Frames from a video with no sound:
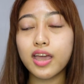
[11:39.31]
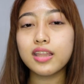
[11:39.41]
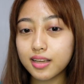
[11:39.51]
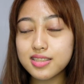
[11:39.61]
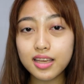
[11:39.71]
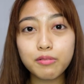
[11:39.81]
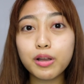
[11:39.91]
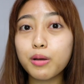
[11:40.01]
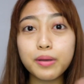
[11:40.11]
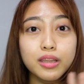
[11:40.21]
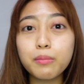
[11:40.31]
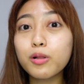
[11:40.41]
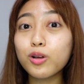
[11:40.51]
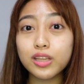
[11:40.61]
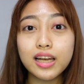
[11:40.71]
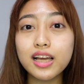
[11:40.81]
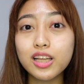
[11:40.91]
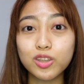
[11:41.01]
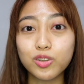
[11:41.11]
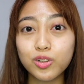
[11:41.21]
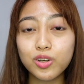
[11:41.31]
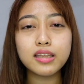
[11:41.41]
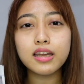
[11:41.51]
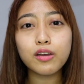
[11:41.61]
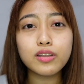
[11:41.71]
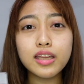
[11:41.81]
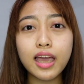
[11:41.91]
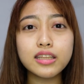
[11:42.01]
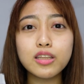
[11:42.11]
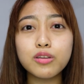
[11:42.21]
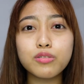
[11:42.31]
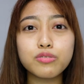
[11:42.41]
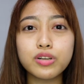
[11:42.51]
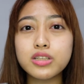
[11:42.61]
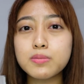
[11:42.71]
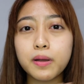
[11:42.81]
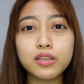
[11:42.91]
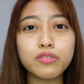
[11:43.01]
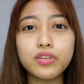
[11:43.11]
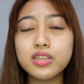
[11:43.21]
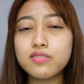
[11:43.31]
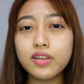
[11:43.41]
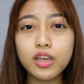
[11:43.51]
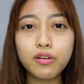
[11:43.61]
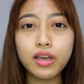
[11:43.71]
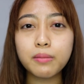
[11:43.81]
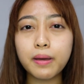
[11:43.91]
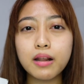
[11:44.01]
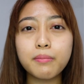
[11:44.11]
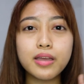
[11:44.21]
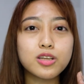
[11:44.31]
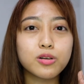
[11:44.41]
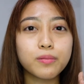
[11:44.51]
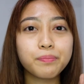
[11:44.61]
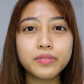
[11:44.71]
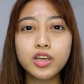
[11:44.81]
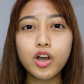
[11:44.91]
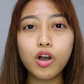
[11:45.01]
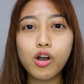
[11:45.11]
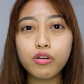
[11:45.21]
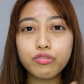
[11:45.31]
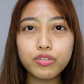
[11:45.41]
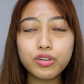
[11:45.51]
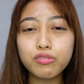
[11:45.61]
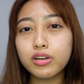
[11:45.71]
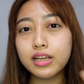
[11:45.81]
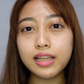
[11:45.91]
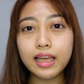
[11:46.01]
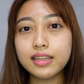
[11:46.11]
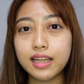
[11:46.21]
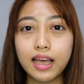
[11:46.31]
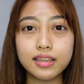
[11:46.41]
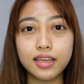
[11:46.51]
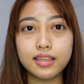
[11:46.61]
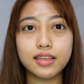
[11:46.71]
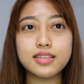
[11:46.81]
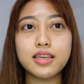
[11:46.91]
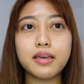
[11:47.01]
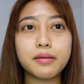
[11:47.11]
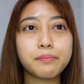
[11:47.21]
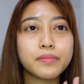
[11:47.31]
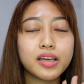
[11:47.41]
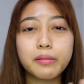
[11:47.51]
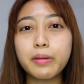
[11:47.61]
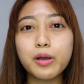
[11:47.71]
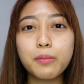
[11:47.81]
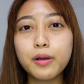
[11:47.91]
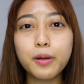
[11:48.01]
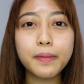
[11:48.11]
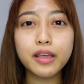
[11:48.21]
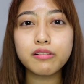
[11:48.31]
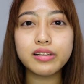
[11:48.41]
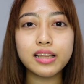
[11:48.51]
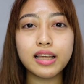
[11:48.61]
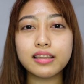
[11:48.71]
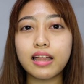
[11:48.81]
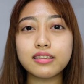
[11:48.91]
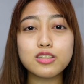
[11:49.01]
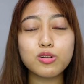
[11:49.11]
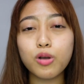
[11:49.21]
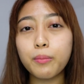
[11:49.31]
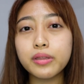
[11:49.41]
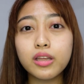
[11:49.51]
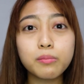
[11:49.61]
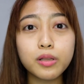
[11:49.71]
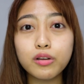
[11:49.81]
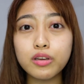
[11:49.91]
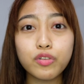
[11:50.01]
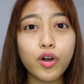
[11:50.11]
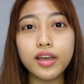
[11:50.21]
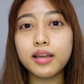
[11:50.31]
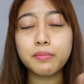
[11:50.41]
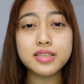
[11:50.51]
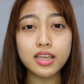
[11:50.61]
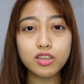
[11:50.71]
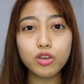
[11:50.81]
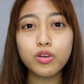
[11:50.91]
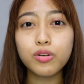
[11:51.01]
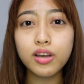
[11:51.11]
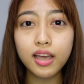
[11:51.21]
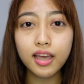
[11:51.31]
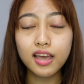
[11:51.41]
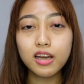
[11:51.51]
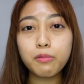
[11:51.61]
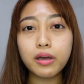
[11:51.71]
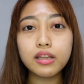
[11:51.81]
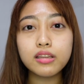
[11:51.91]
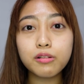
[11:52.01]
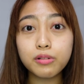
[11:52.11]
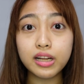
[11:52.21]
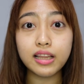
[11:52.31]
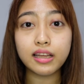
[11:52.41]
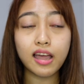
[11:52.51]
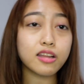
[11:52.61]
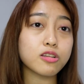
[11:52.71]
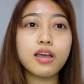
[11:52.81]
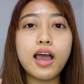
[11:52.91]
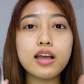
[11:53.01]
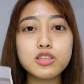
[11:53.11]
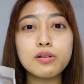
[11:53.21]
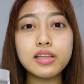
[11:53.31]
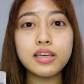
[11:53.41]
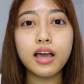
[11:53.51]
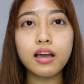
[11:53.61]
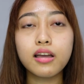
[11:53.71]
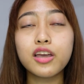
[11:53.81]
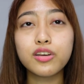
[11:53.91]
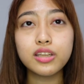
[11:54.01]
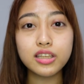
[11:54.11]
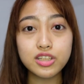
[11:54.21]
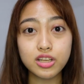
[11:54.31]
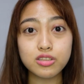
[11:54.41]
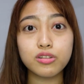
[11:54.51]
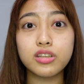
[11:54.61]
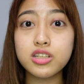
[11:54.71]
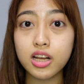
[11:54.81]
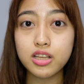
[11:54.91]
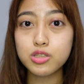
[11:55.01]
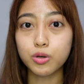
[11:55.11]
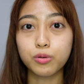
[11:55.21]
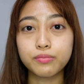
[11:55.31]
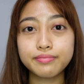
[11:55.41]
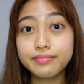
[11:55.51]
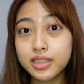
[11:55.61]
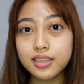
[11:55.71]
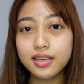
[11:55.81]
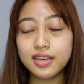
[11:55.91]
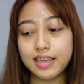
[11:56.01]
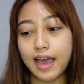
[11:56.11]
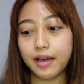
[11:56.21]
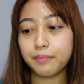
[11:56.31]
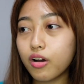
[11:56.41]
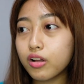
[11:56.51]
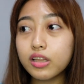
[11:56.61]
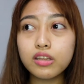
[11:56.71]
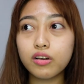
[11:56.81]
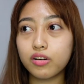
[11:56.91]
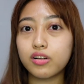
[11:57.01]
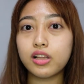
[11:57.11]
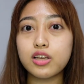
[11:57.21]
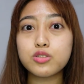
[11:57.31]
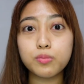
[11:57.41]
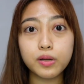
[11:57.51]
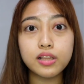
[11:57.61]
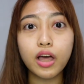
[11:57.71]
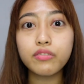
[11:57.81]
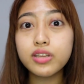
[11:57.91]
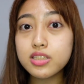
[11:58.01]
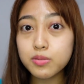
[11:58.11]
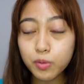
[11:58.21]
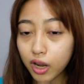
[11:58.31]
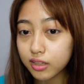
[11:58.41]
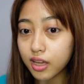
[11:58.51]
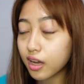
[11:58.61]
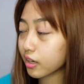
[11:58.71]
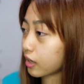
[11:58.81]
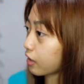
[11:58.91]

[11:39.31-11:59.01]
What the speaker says: And kasi recommendable ko talaga to. Tinry ko na i-edit yung first part of this video and parang medyo off yung ring light natin kasi bago-bago pa lang yung ring light natin. So comment down below if okay lang ba sa inyo yung liwanag na ring light. At actually, ngayon, in-adjust ko na siya. So yeah. All in all, I super love this product.